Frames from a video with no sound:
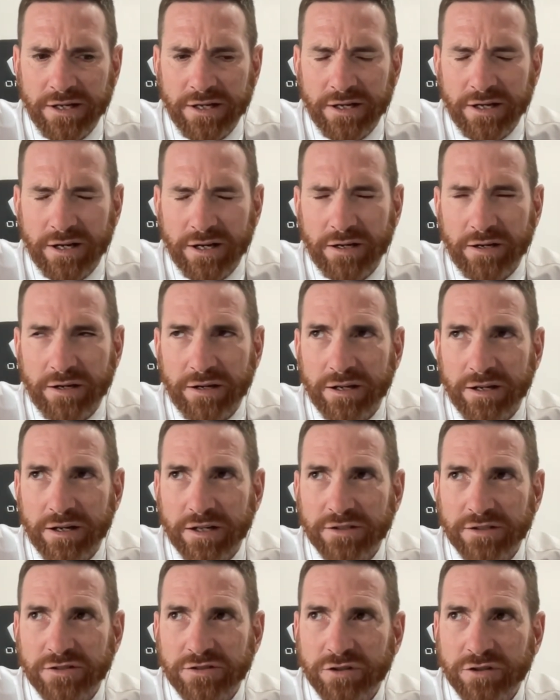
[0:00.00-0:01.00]
I'd,
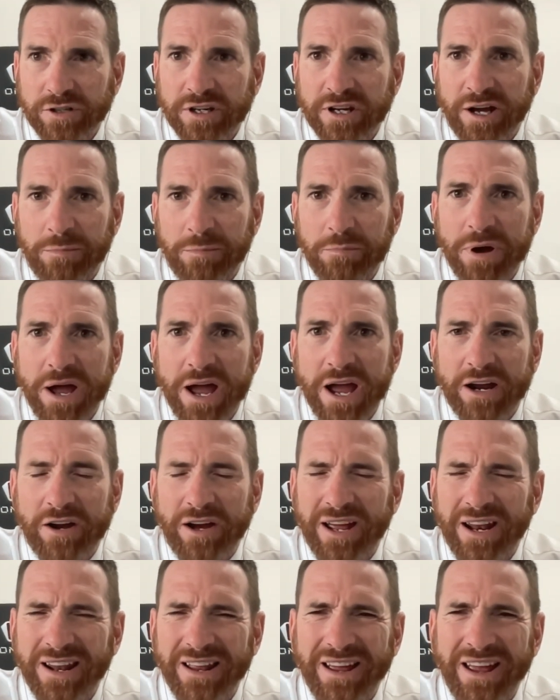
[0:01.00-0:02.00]
I'd, sort of come back. I
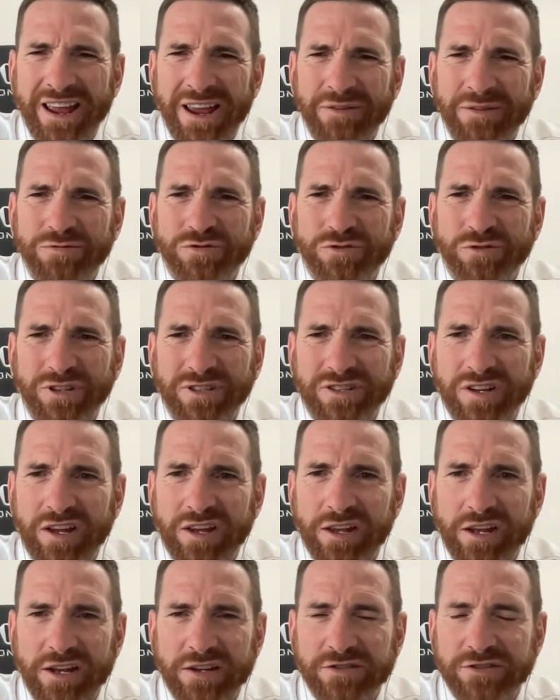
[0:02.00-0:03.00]
had a hamstring
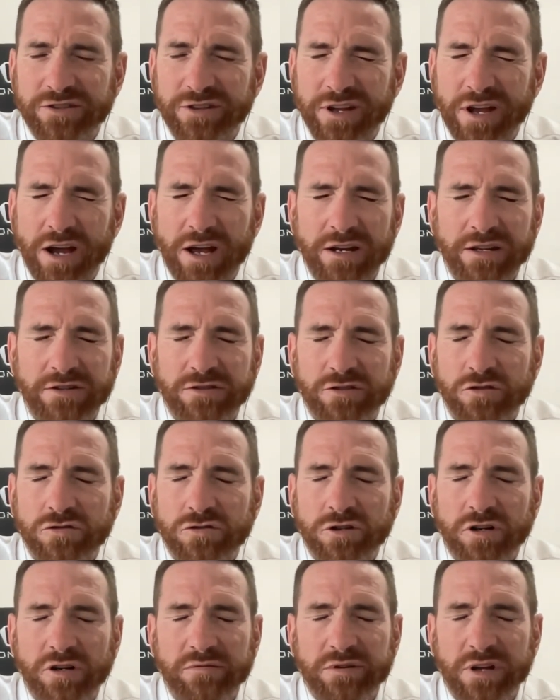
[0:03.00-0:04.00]
tendon issue. The only two
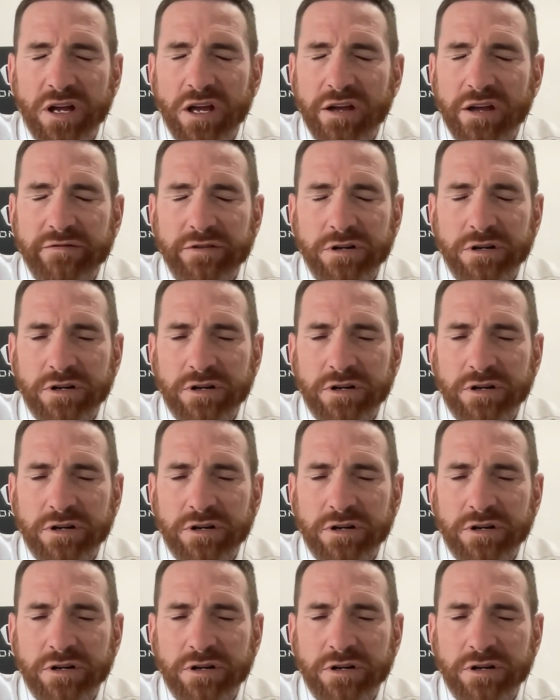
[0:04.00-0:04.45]
times I ever got